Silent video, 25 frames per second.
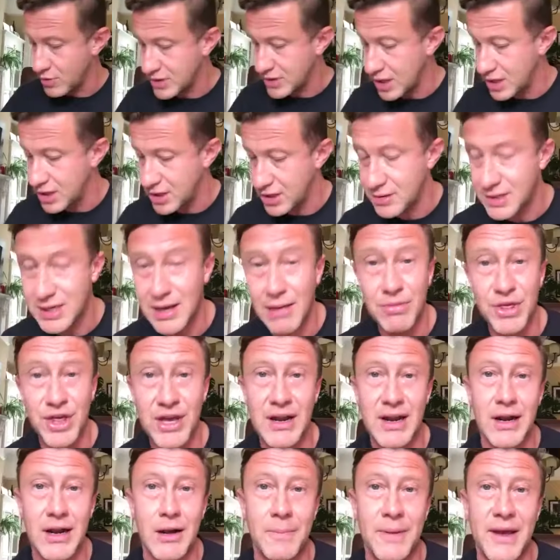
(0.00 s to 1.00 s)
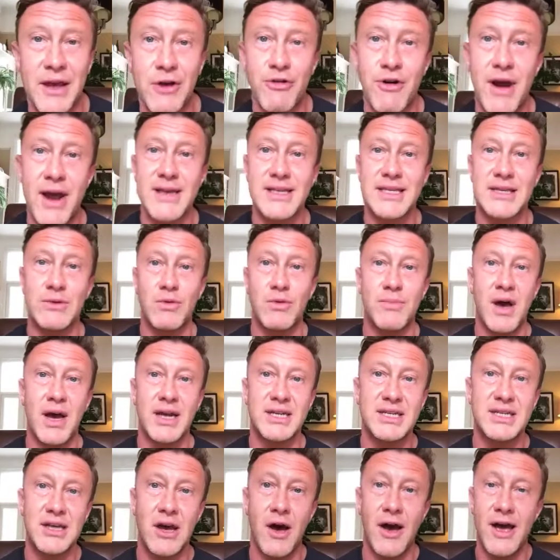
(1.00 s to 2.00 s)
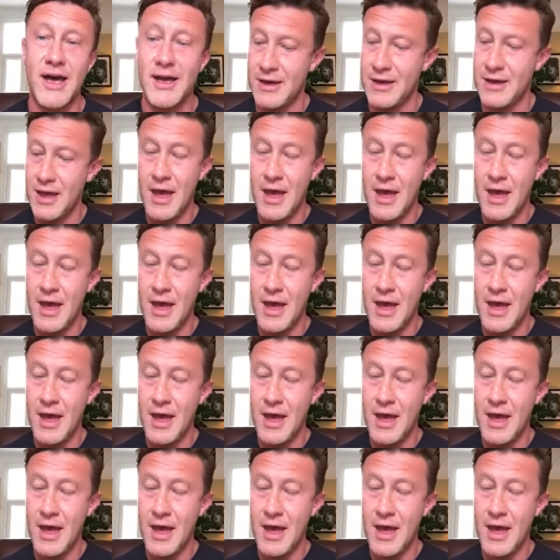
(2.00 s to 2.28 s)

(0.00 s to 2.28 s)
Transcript: going to do something a little bit crazy with my attire.